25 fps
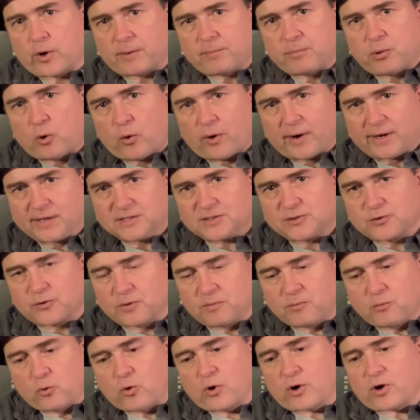points. So the
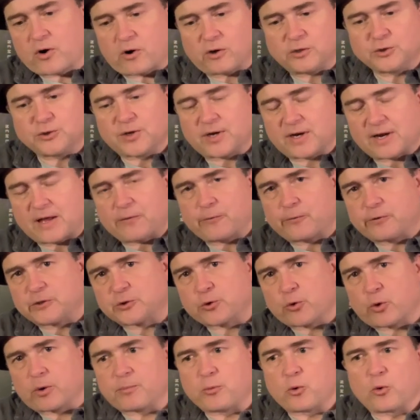more cards you're getting out there, you're
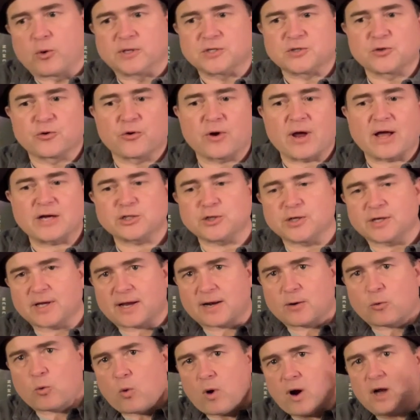scoring points. So you're actually got
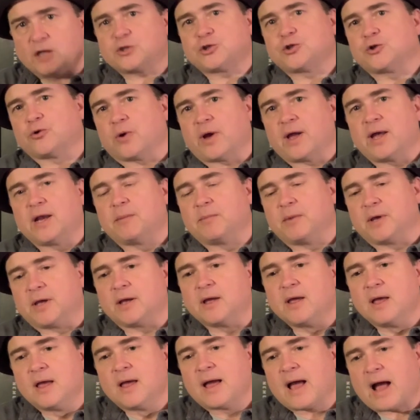to watch your
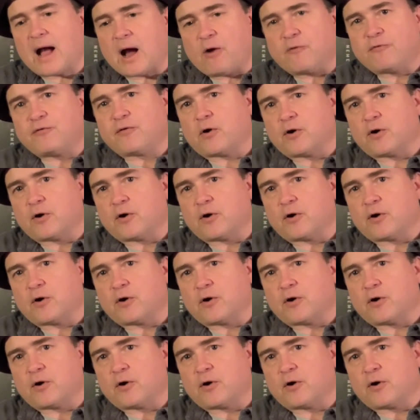enemy. How far